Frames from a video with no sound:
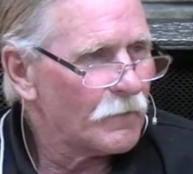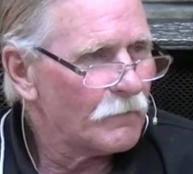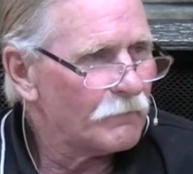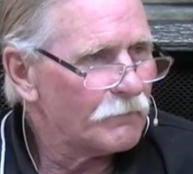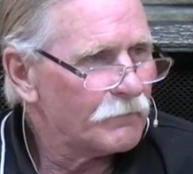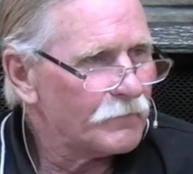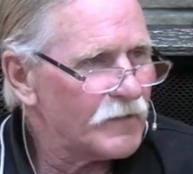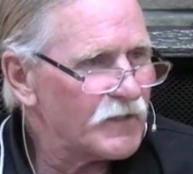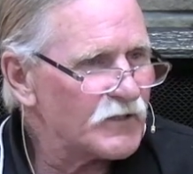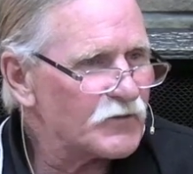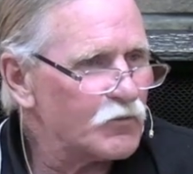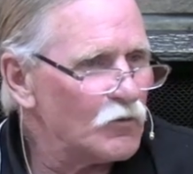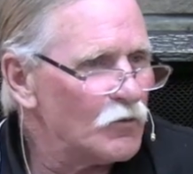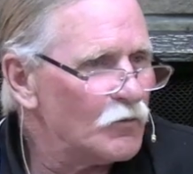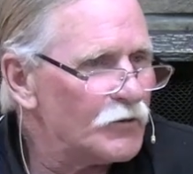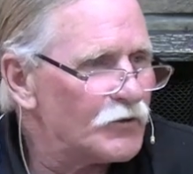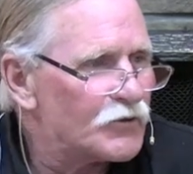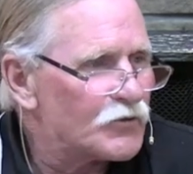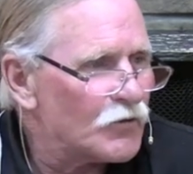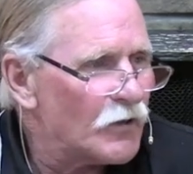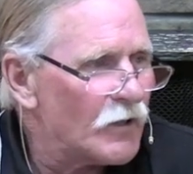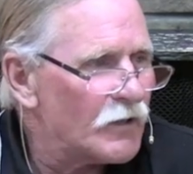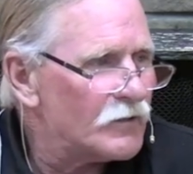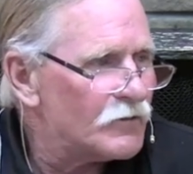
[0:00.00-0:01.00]
That's what we
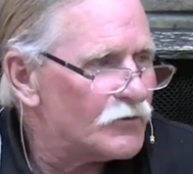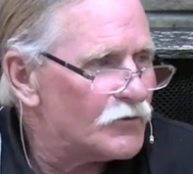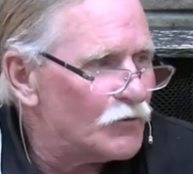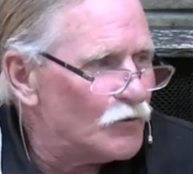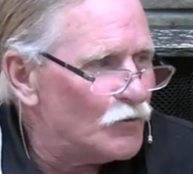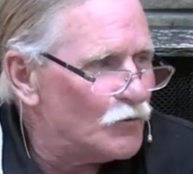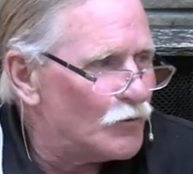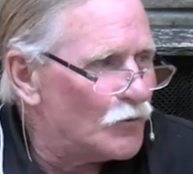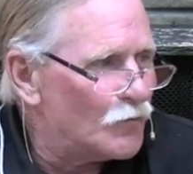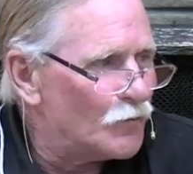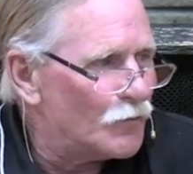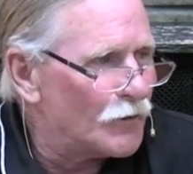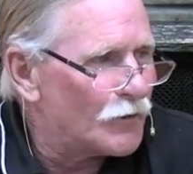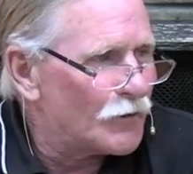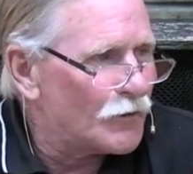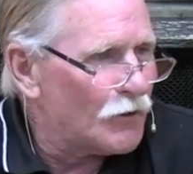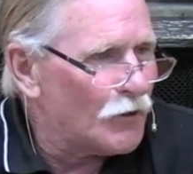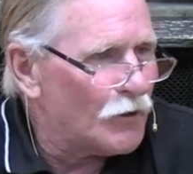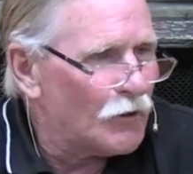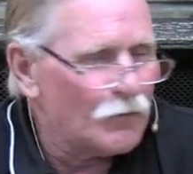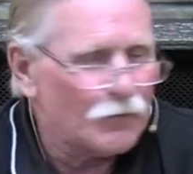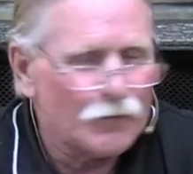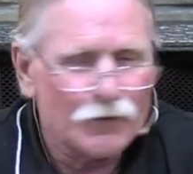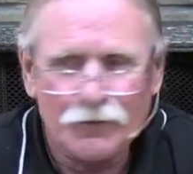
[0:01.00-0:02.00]
try to do when we
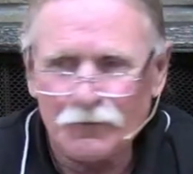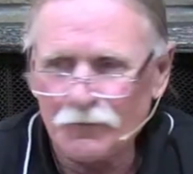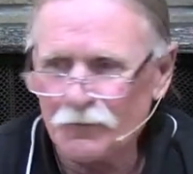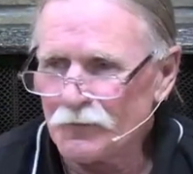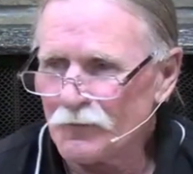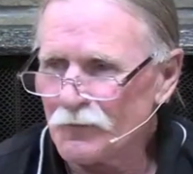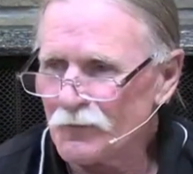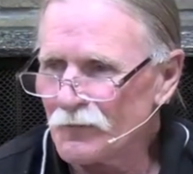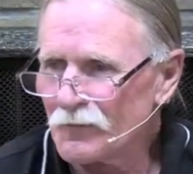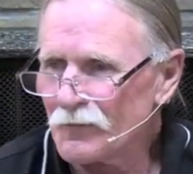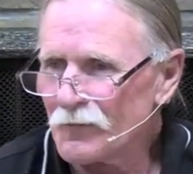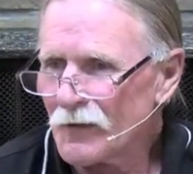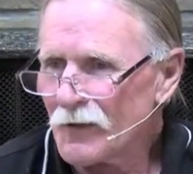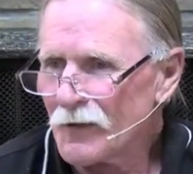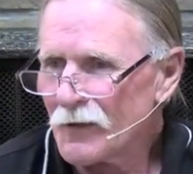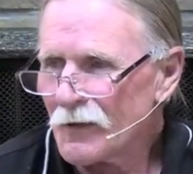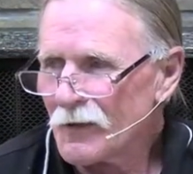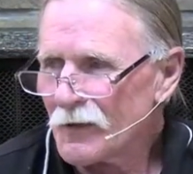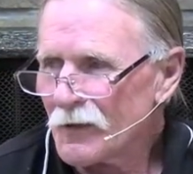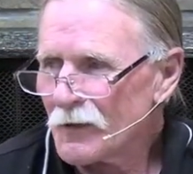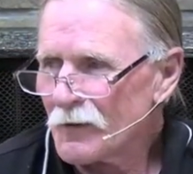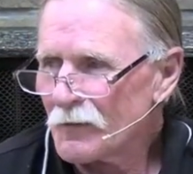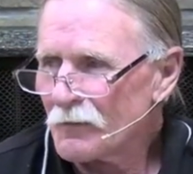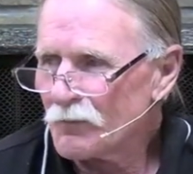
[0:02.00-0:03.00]
come and
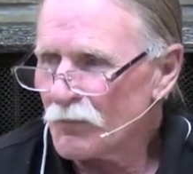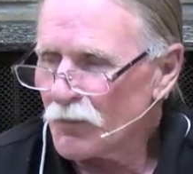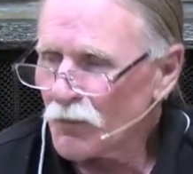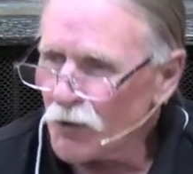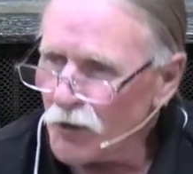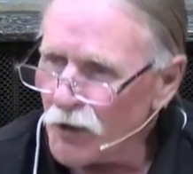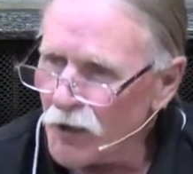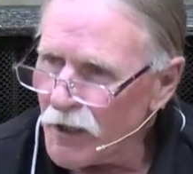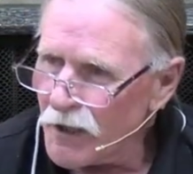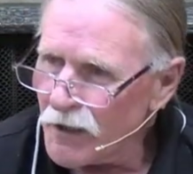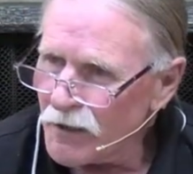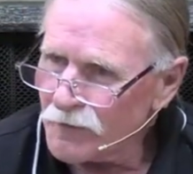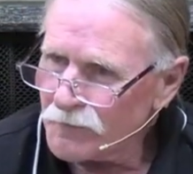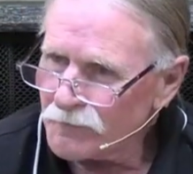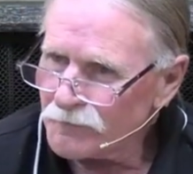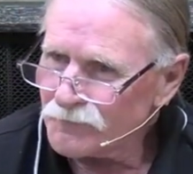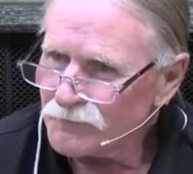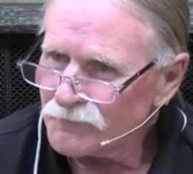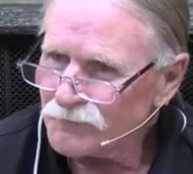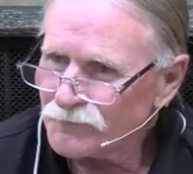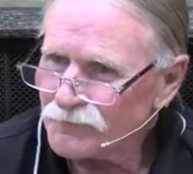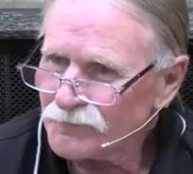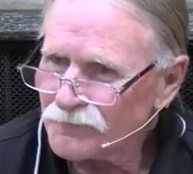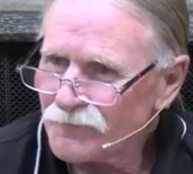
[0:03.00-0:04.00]
pray.
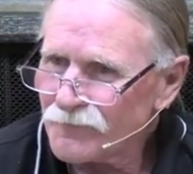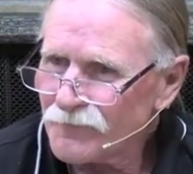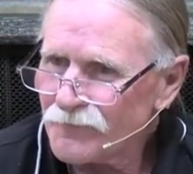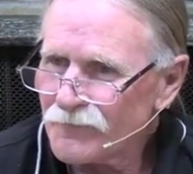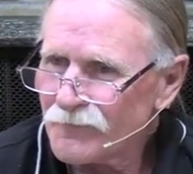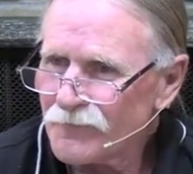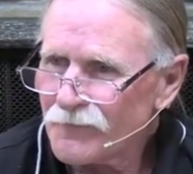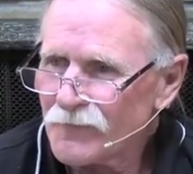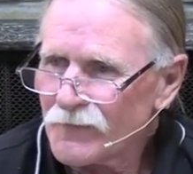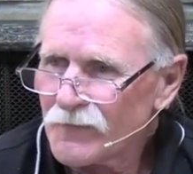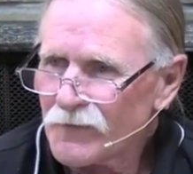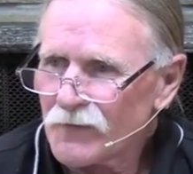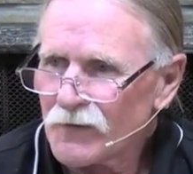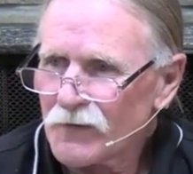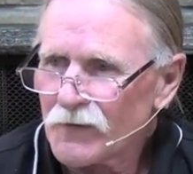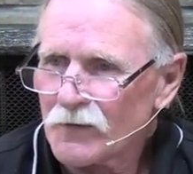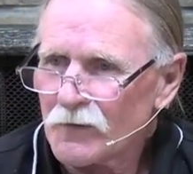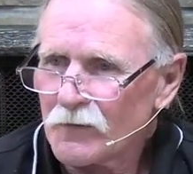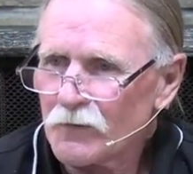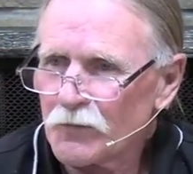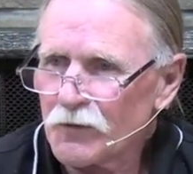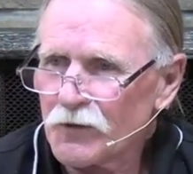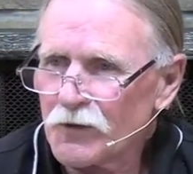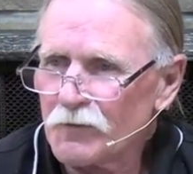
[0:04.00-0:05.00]

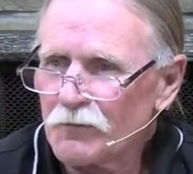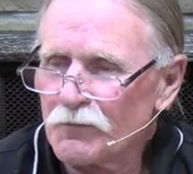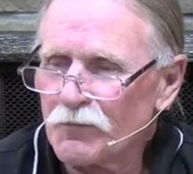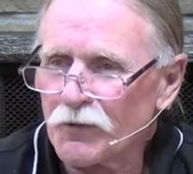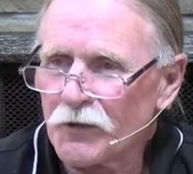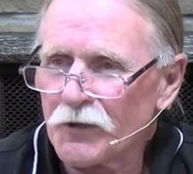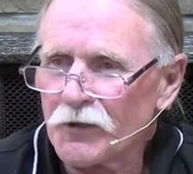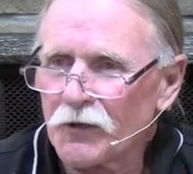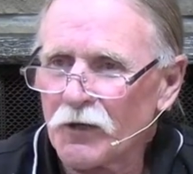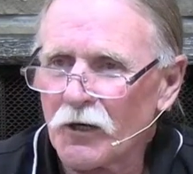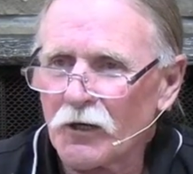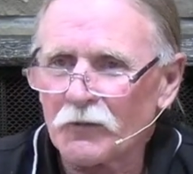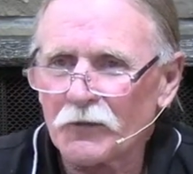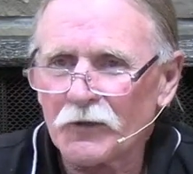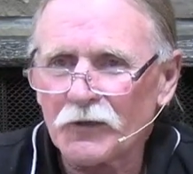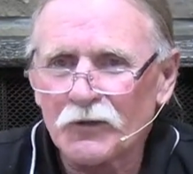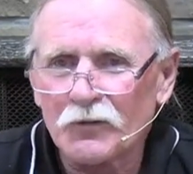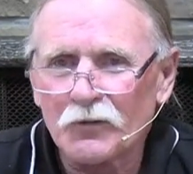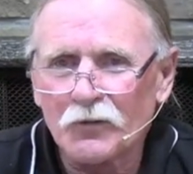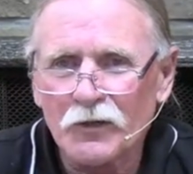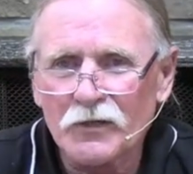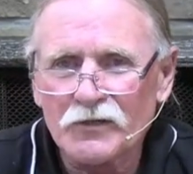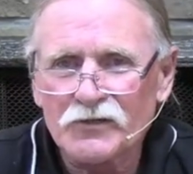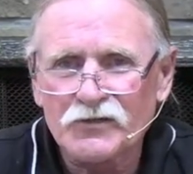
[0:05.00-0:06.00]
We bring our
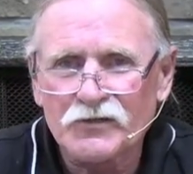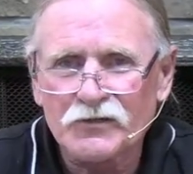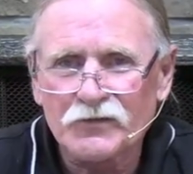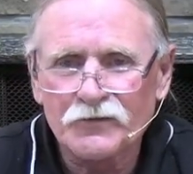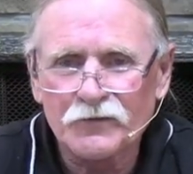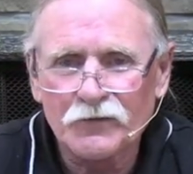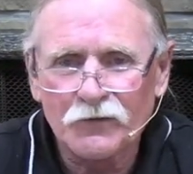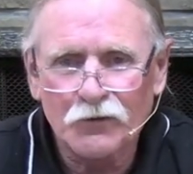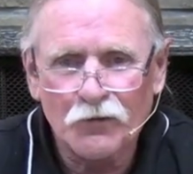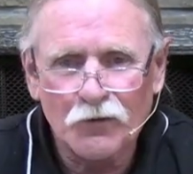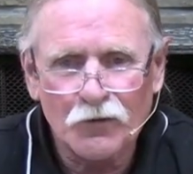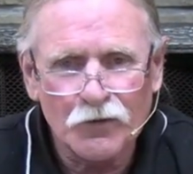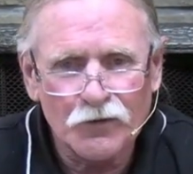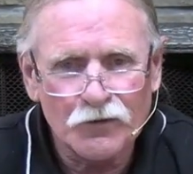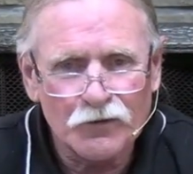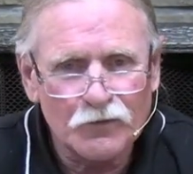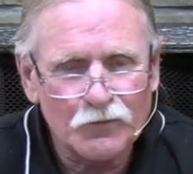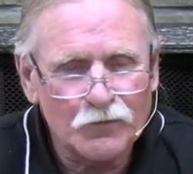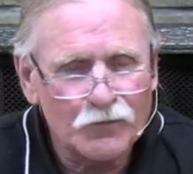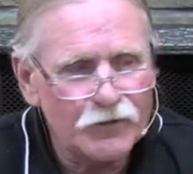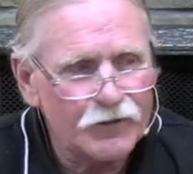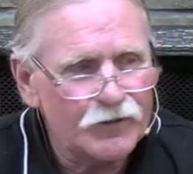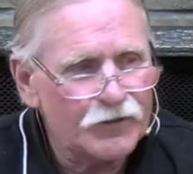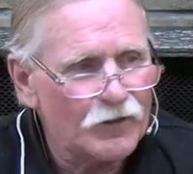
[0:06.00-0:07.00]
requests to the Lord
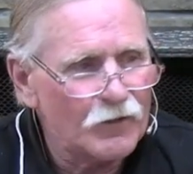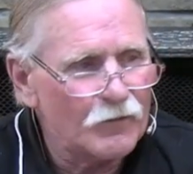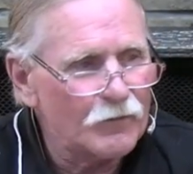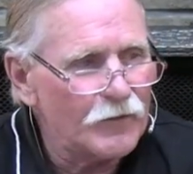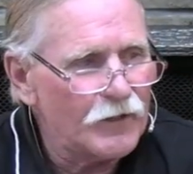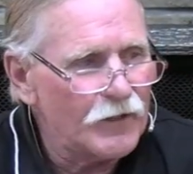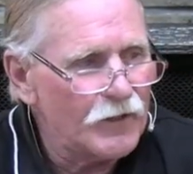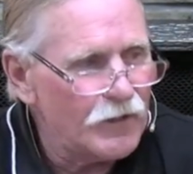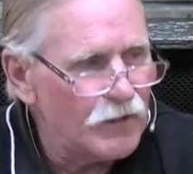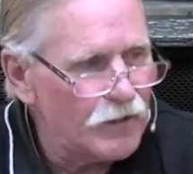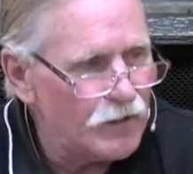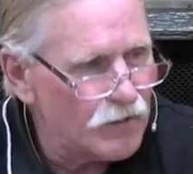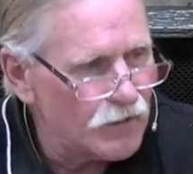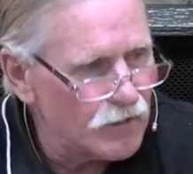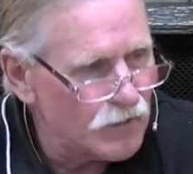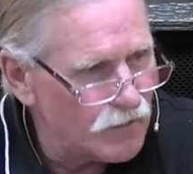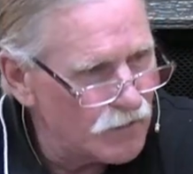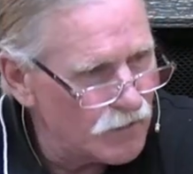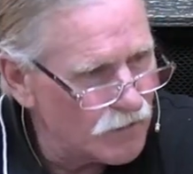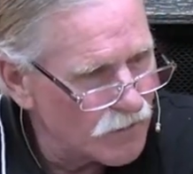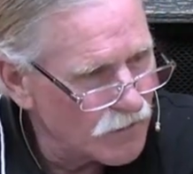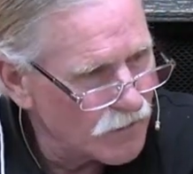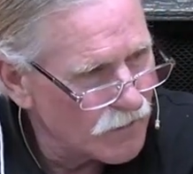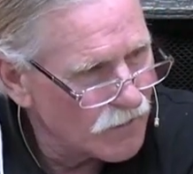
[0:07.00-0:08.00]
and we come
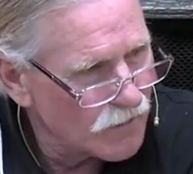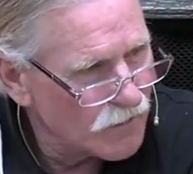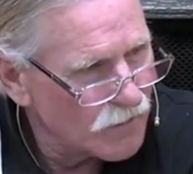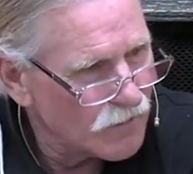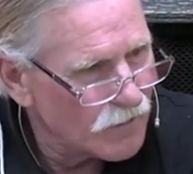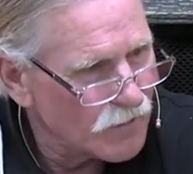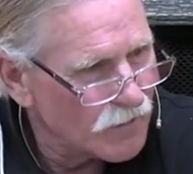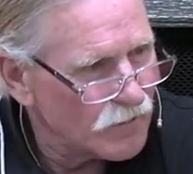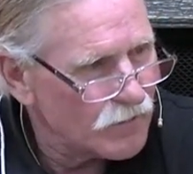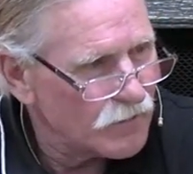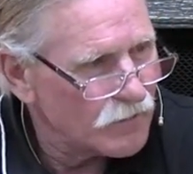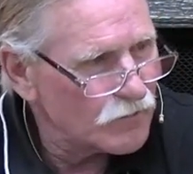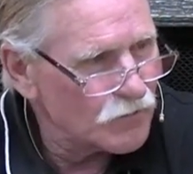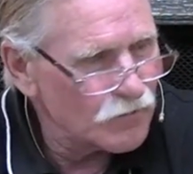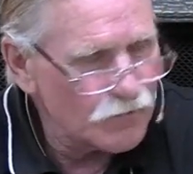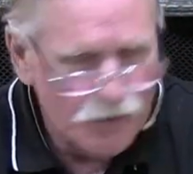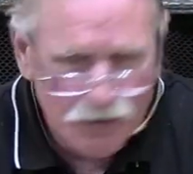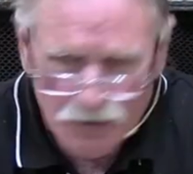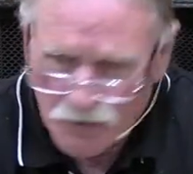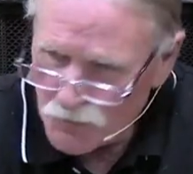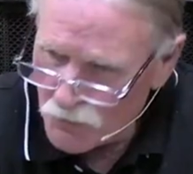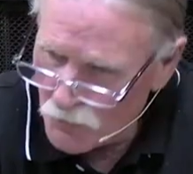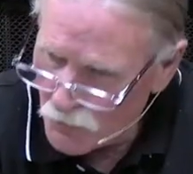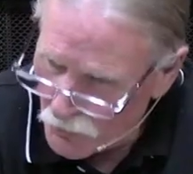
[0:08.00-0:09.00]
in to
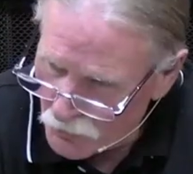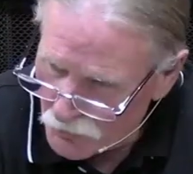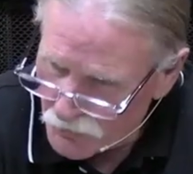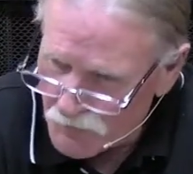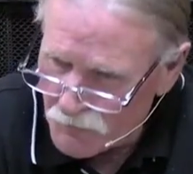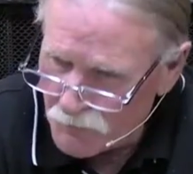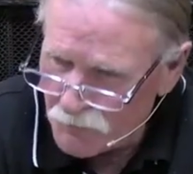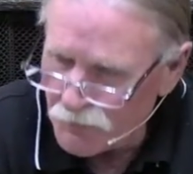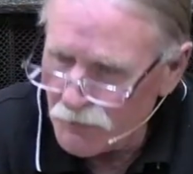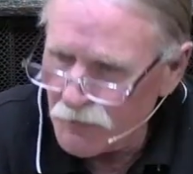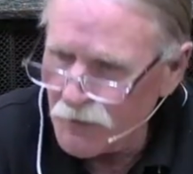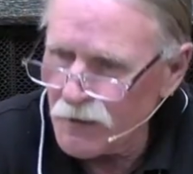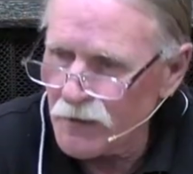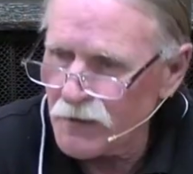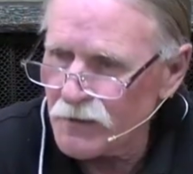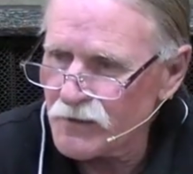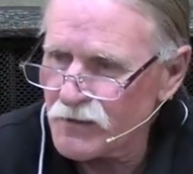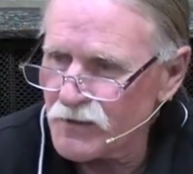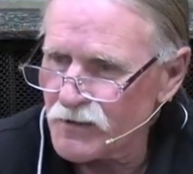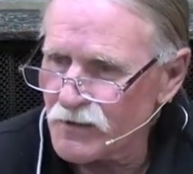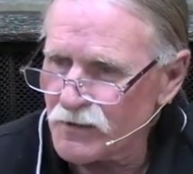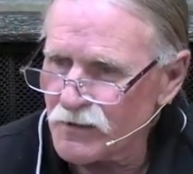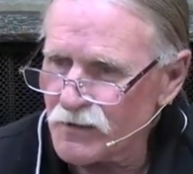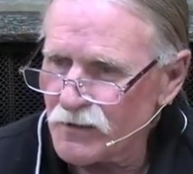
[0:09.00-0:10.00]
that holy
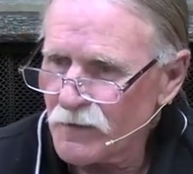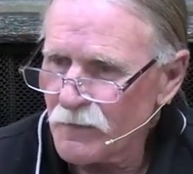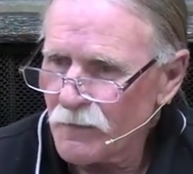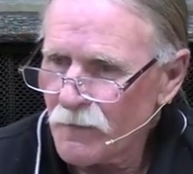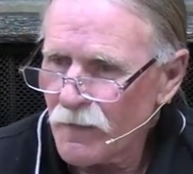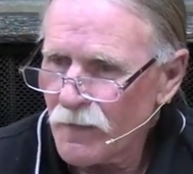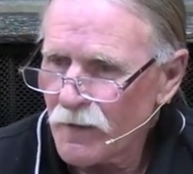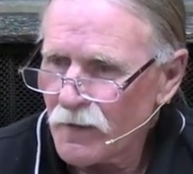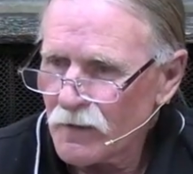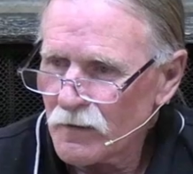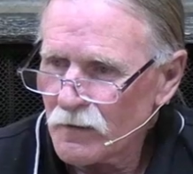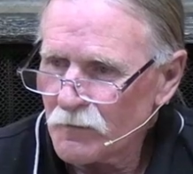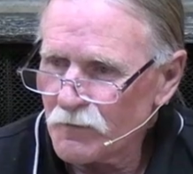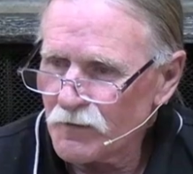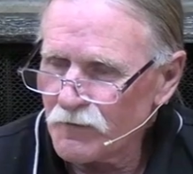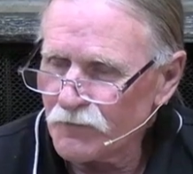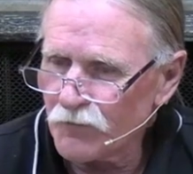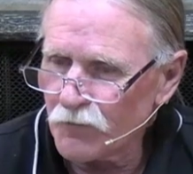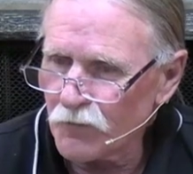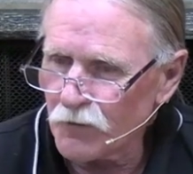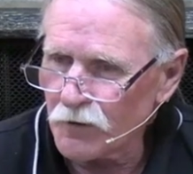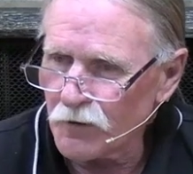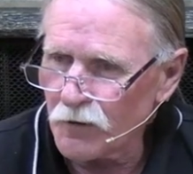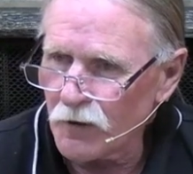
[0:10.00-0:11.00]
place
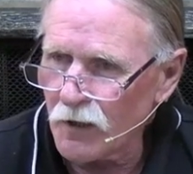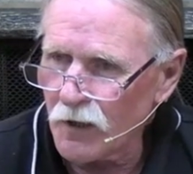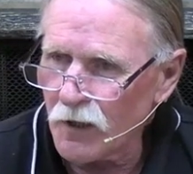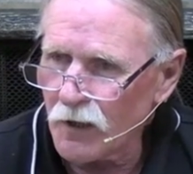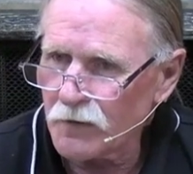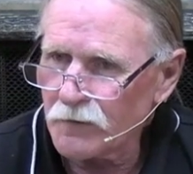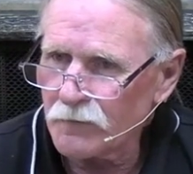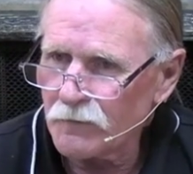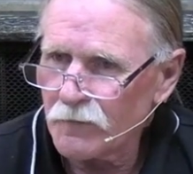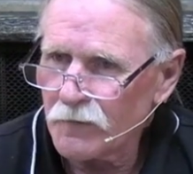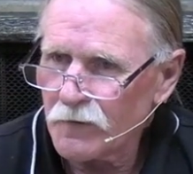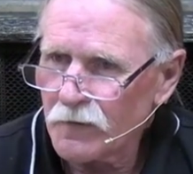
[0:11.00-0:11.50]
before God.